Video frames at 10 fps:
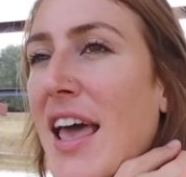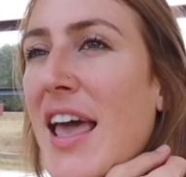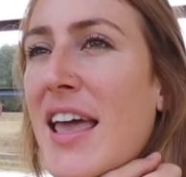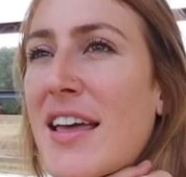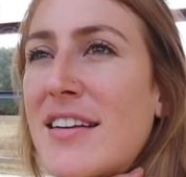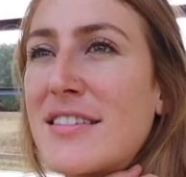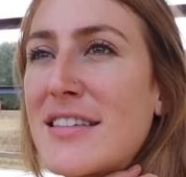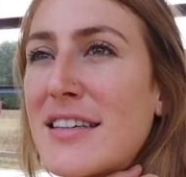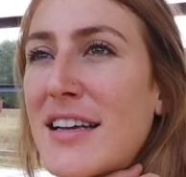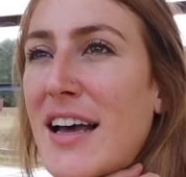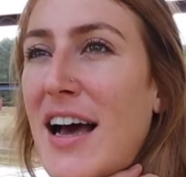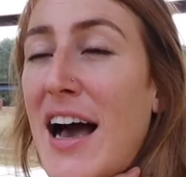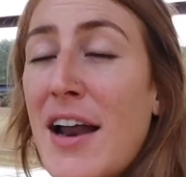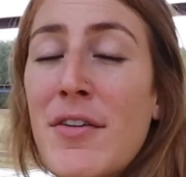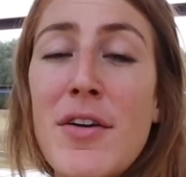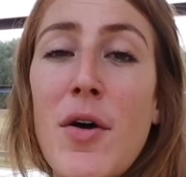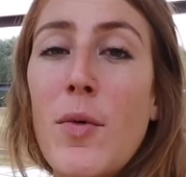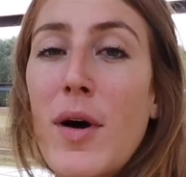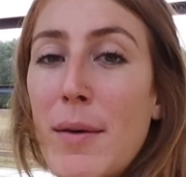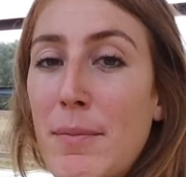and I don't know
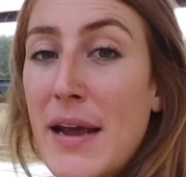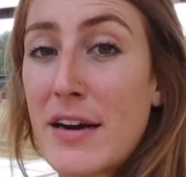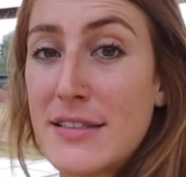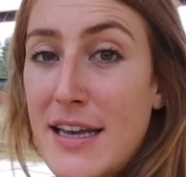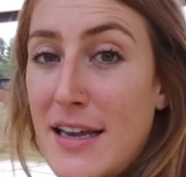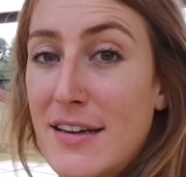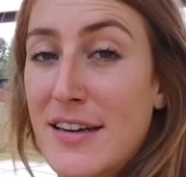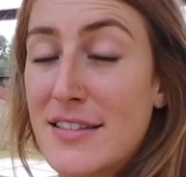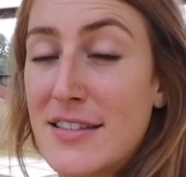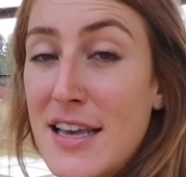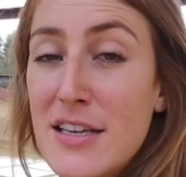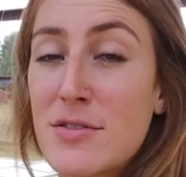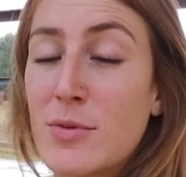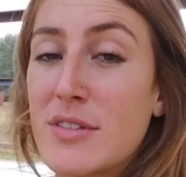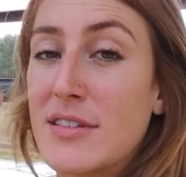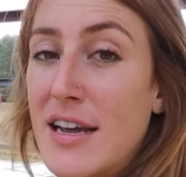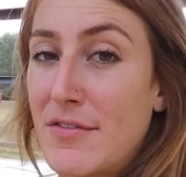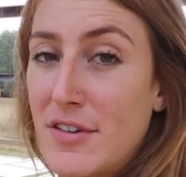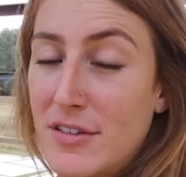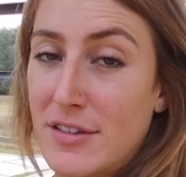what Bear did because his was
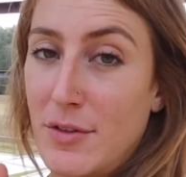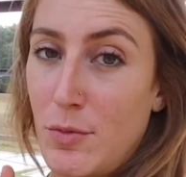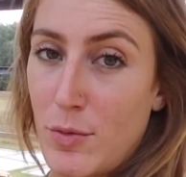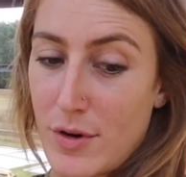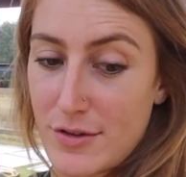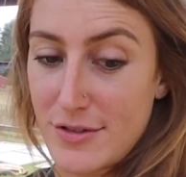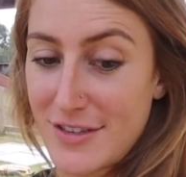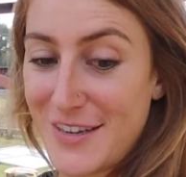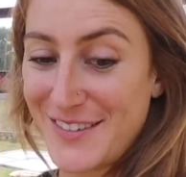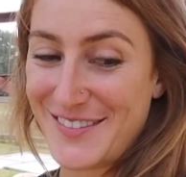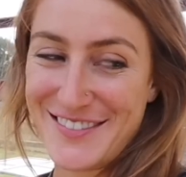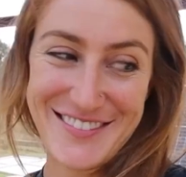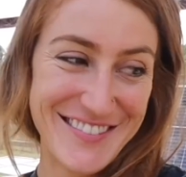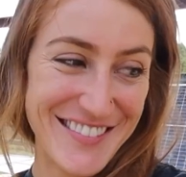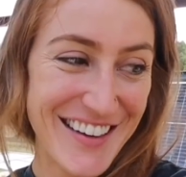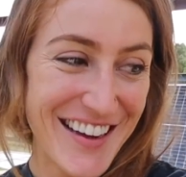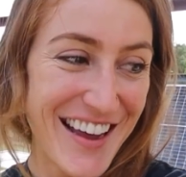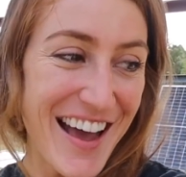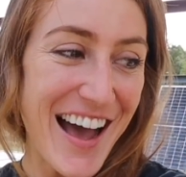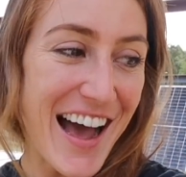definitely worse.
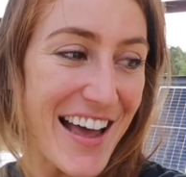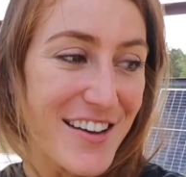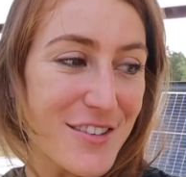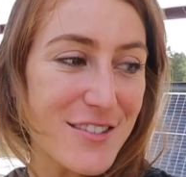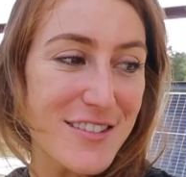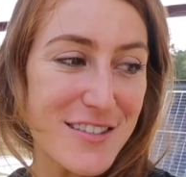Aya's